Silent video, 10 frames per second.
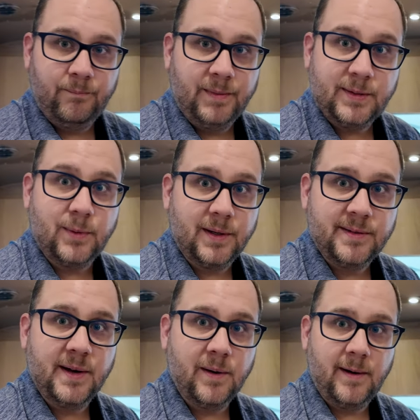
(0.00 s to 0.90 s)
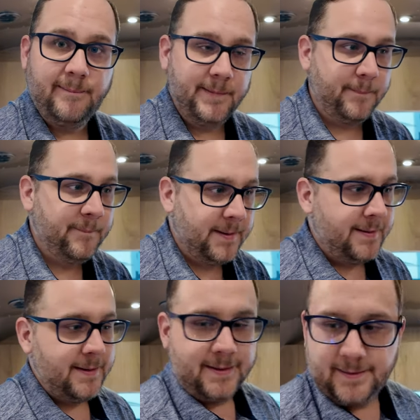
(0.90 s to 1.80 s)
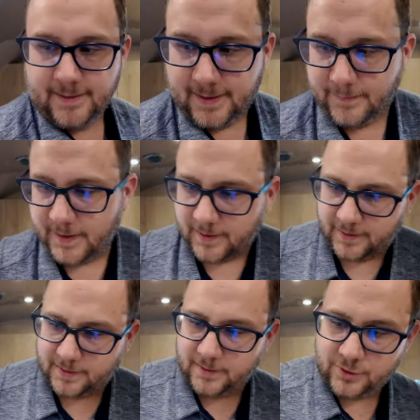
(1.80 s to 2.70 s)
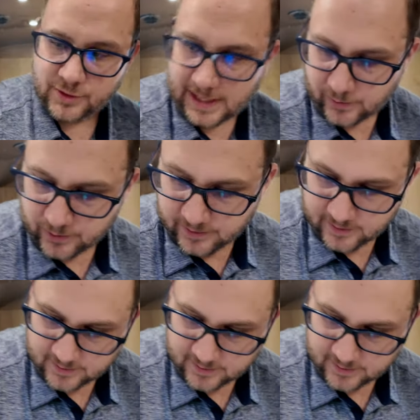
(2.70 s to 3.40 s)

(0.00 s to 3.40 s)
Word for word: That's what goes there, right? Yep. Mm-hmm. All right, let me go into the shower.